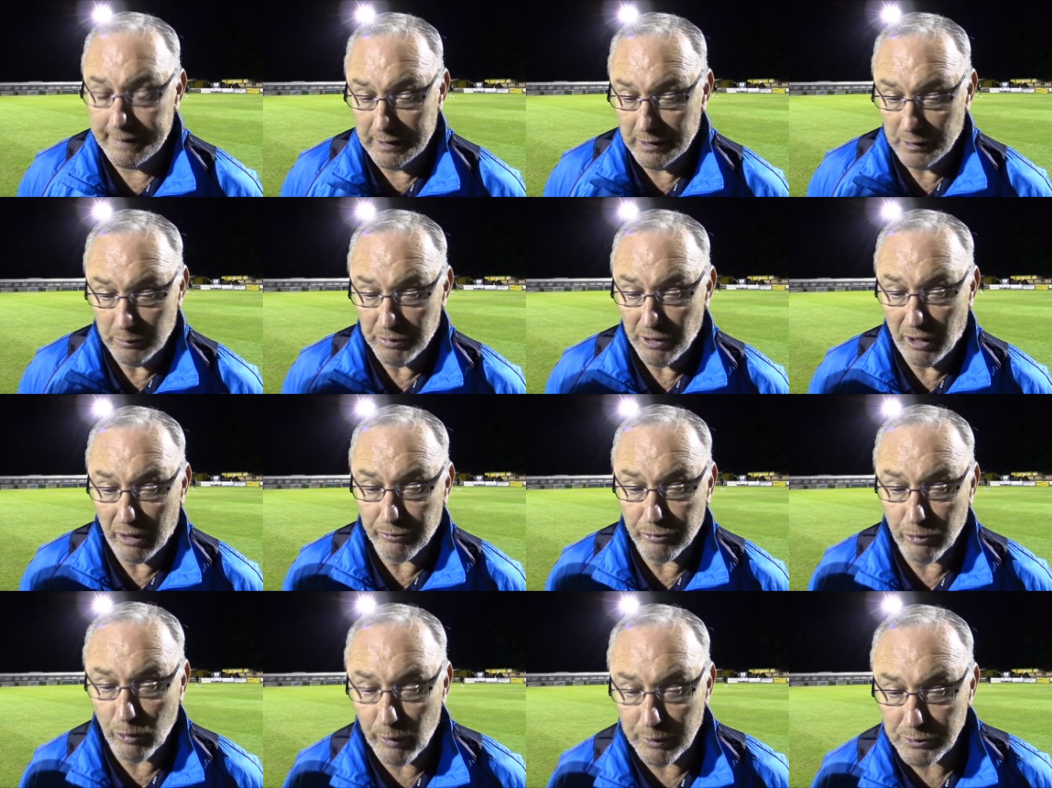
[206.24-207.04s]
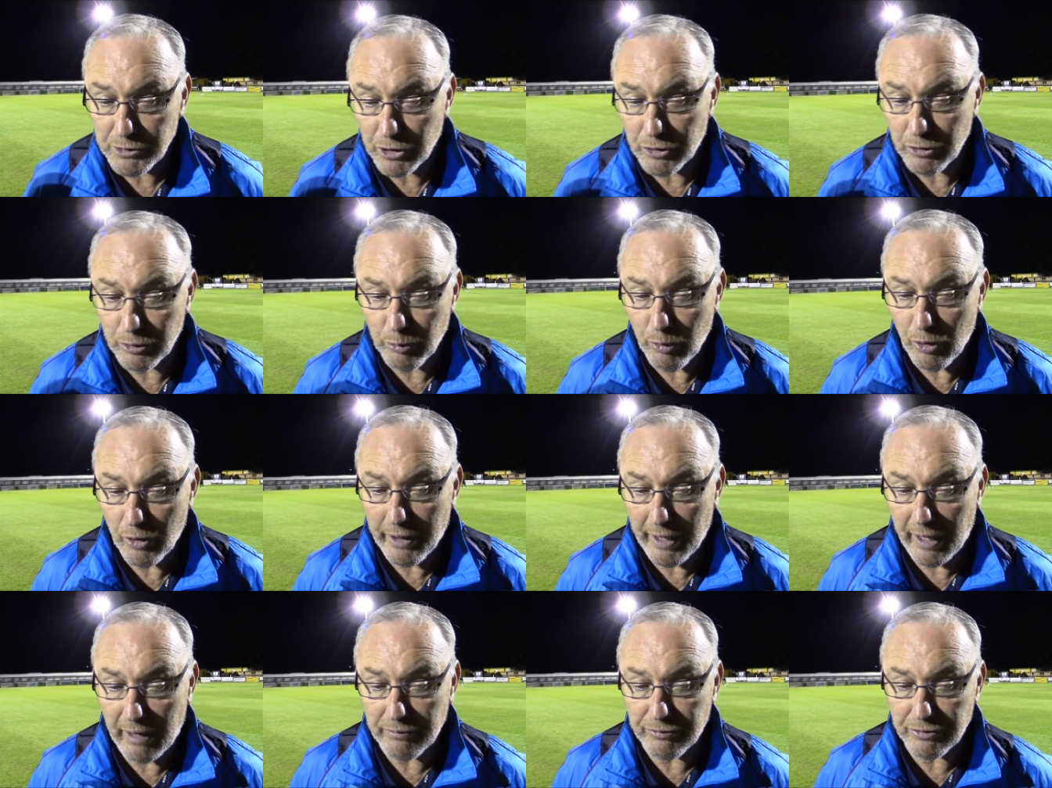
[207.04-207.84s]
But overall it was a good
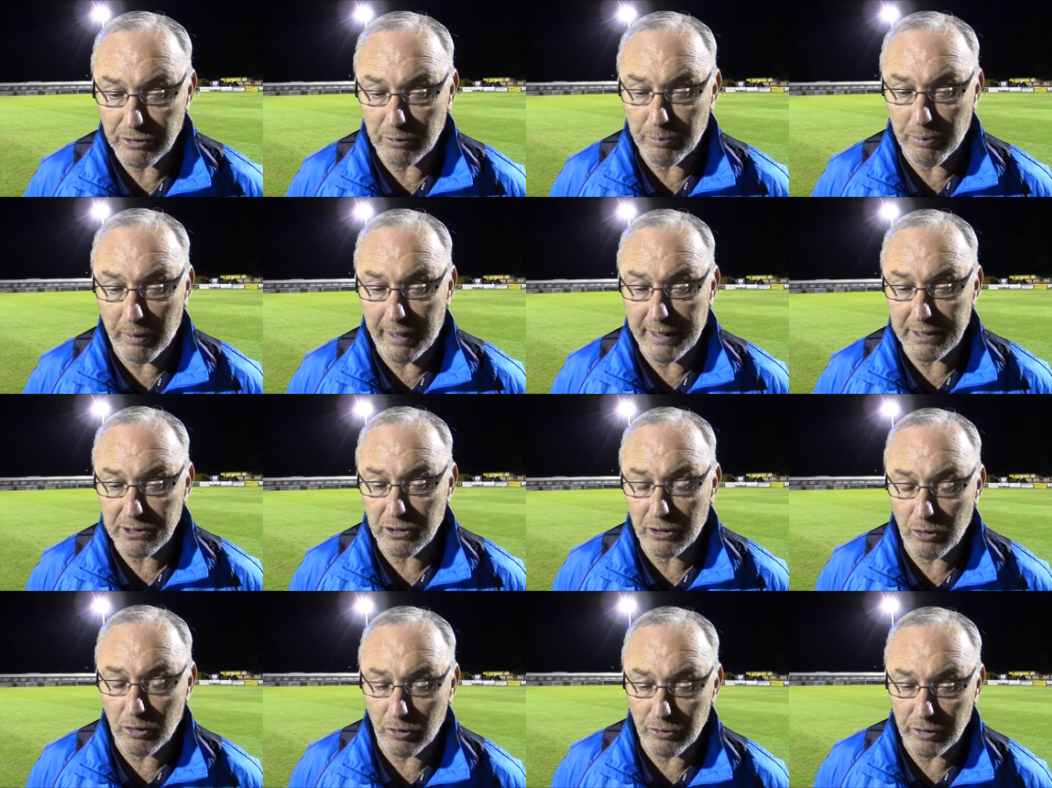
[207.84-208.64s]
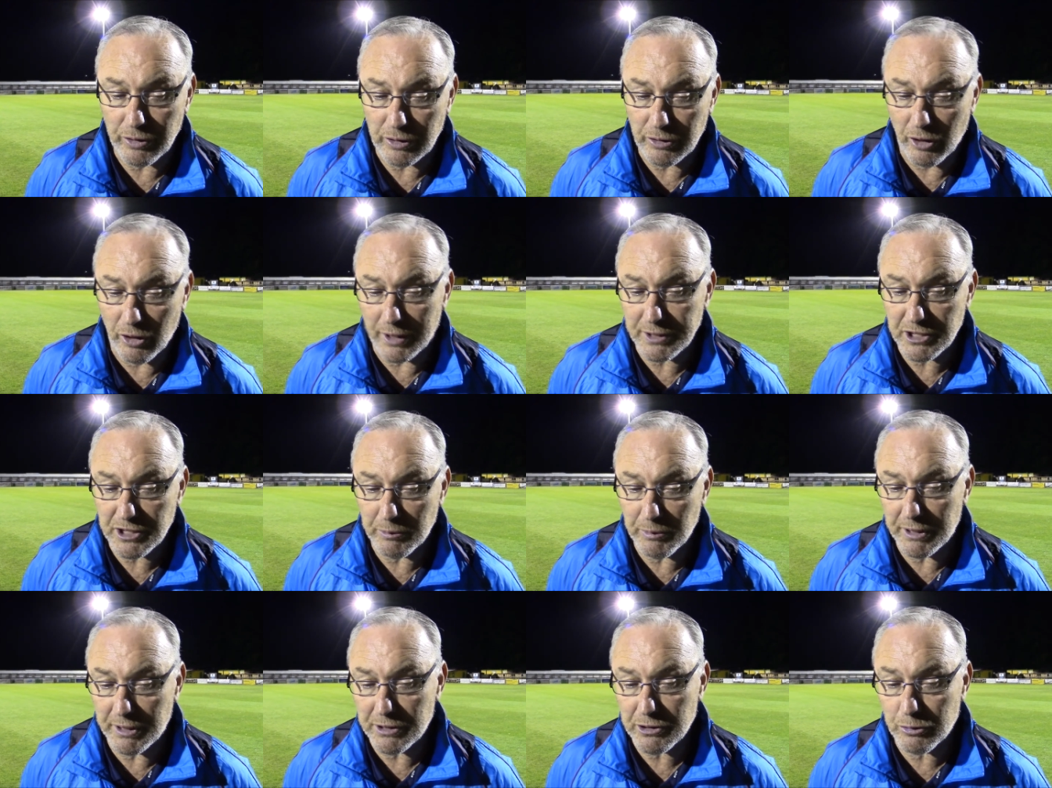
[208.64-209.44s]
workout for the players that got the 90
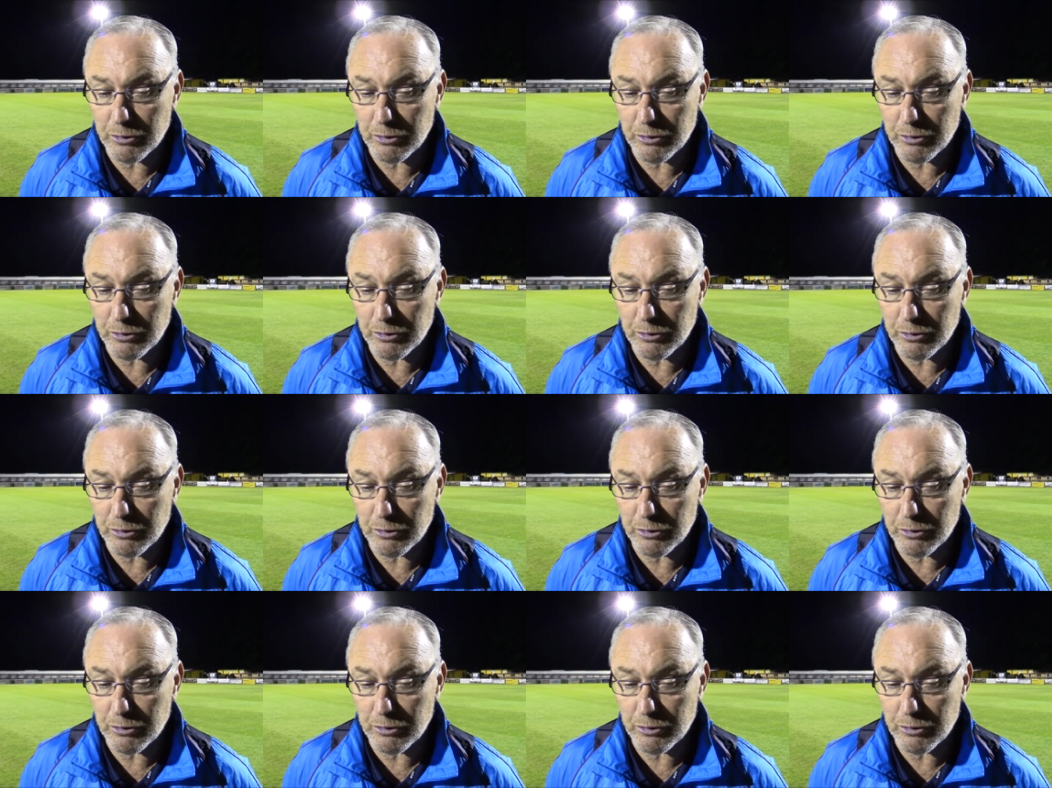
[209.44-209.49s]
minutes.